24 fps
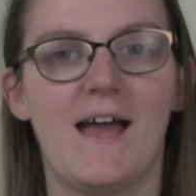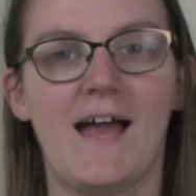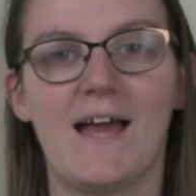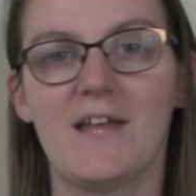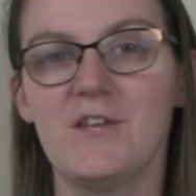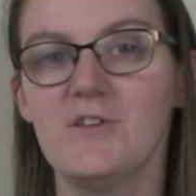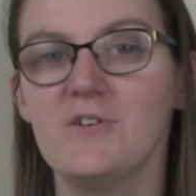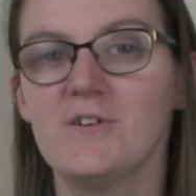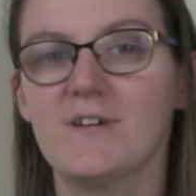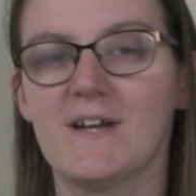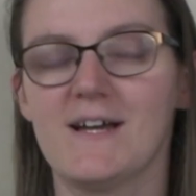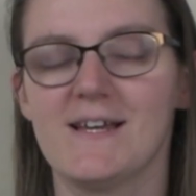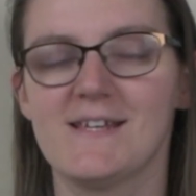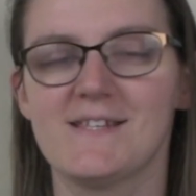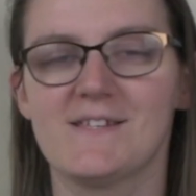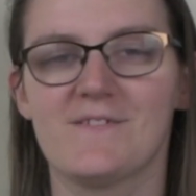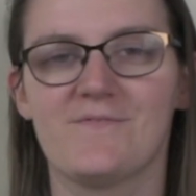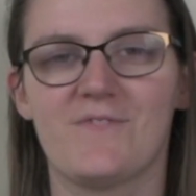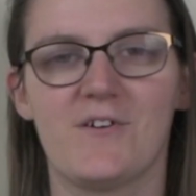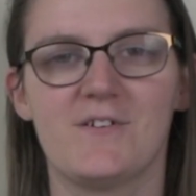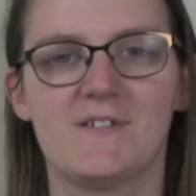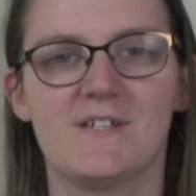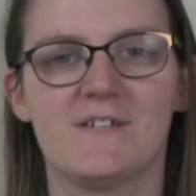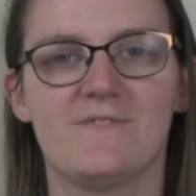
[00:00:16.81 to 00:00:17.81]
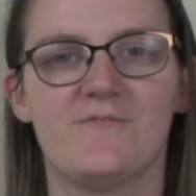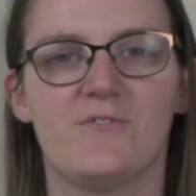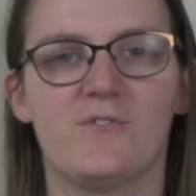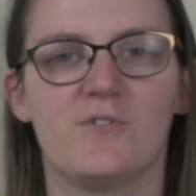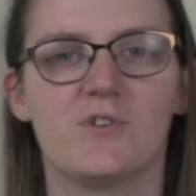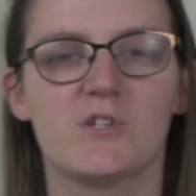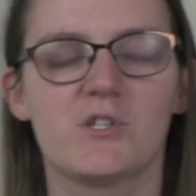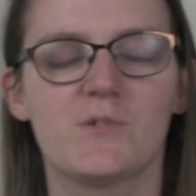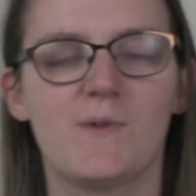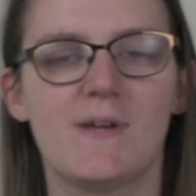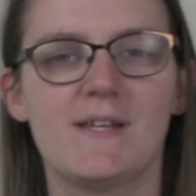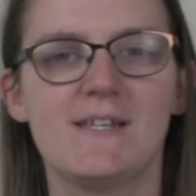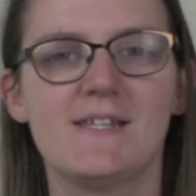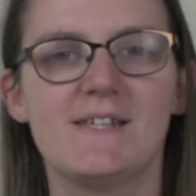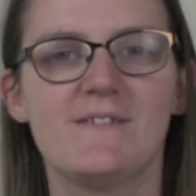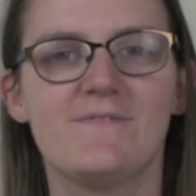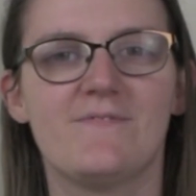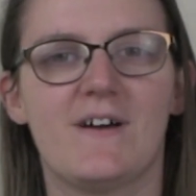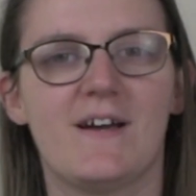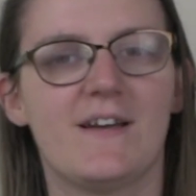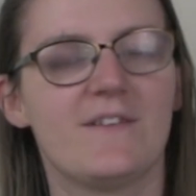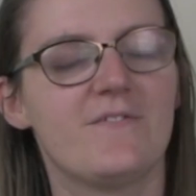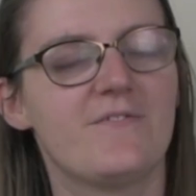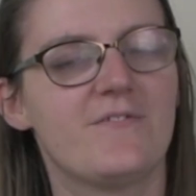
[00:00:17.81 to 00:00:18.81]
And you guys voted for
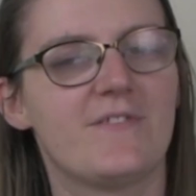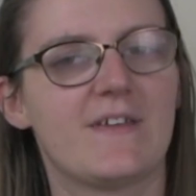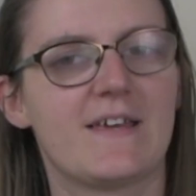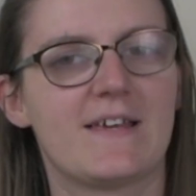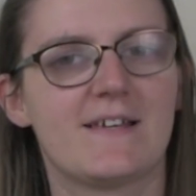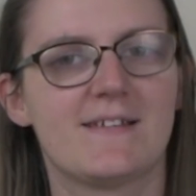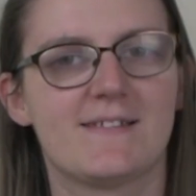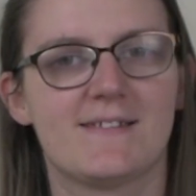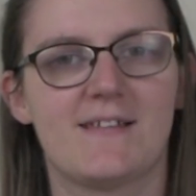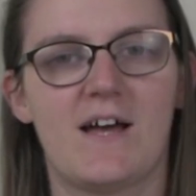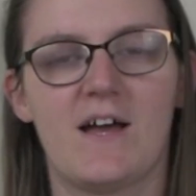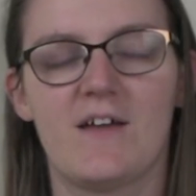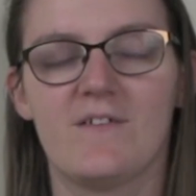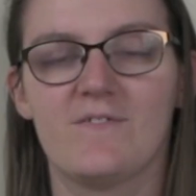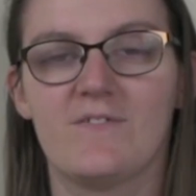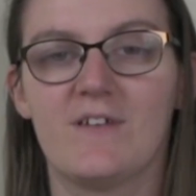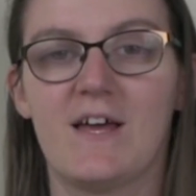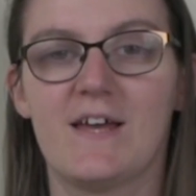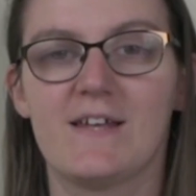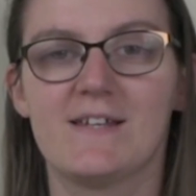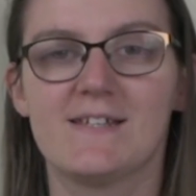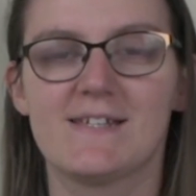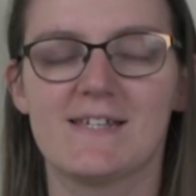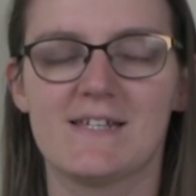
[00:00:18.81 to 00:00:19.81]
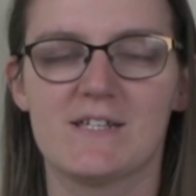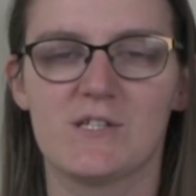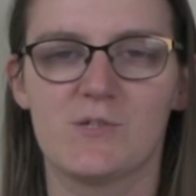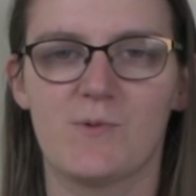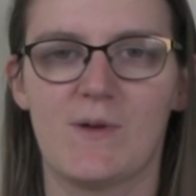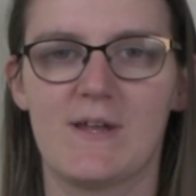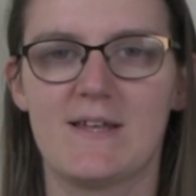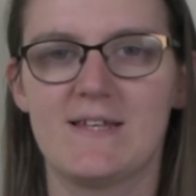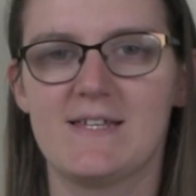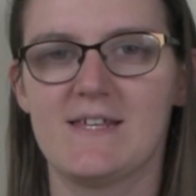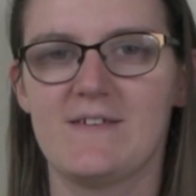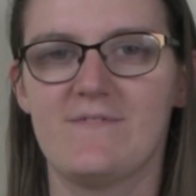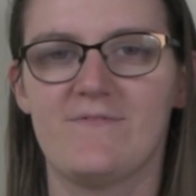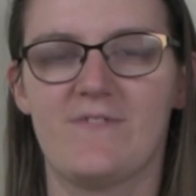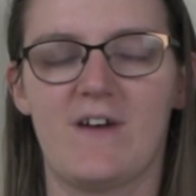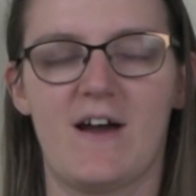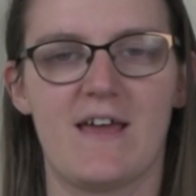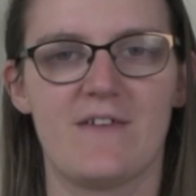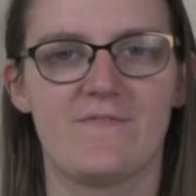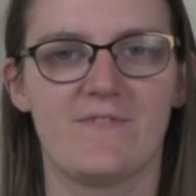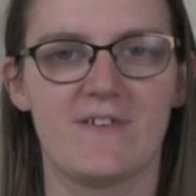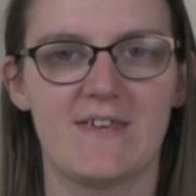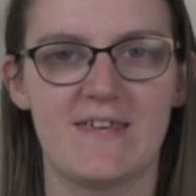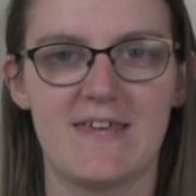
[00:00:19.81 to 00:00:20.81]
25 things that I've learnt in
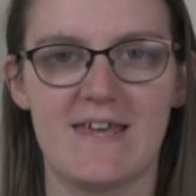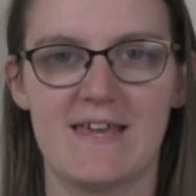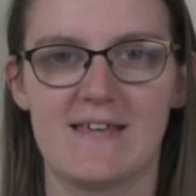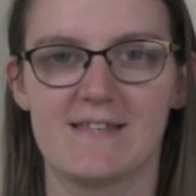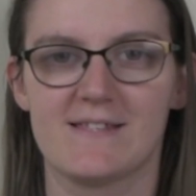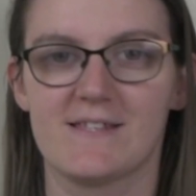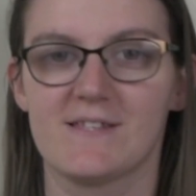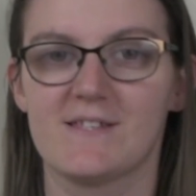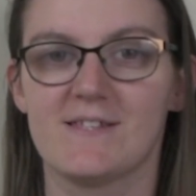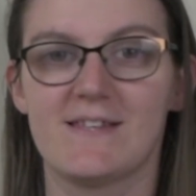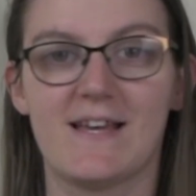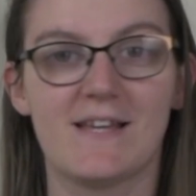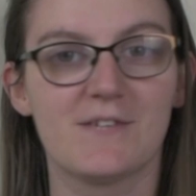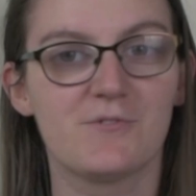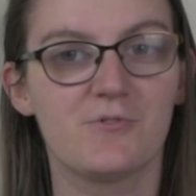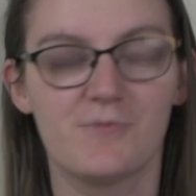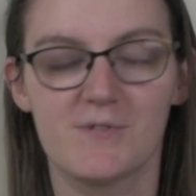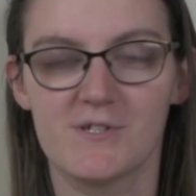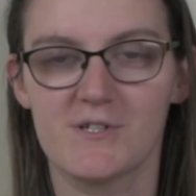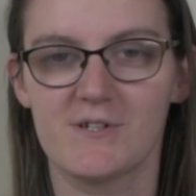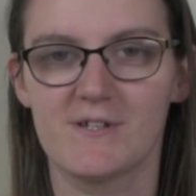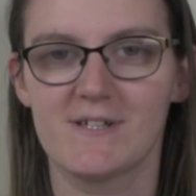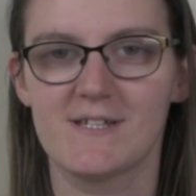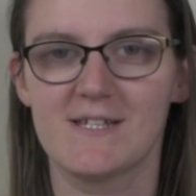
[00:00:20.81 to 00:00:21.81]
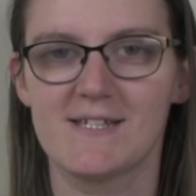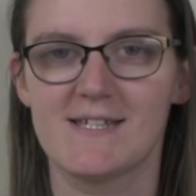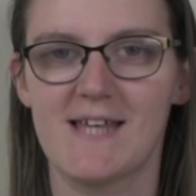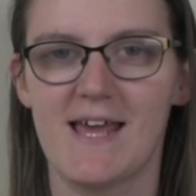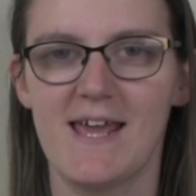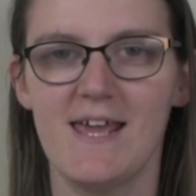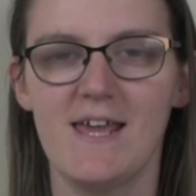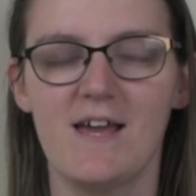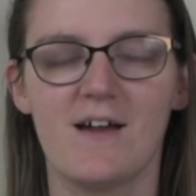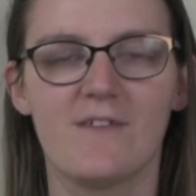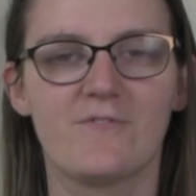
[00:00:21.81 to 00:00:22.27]
25 years. So that's what we're doing today.